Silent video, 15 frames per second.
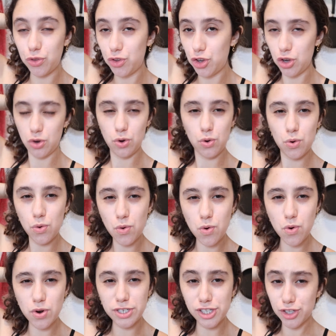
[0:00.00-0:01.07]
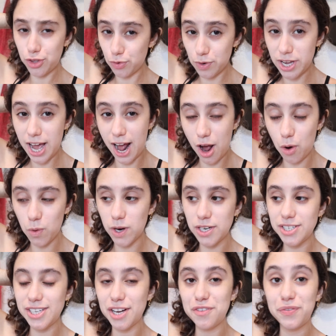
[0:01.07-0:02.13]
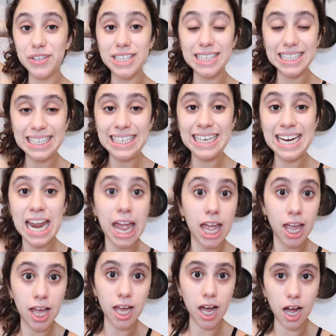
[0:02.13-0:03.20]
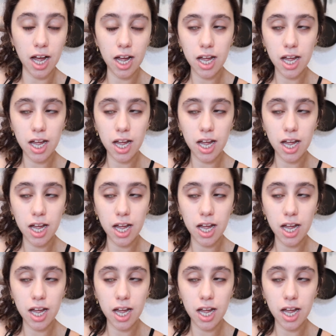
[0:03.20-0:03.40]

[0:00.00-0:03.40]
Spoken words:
2 to 3 hours of cleaning.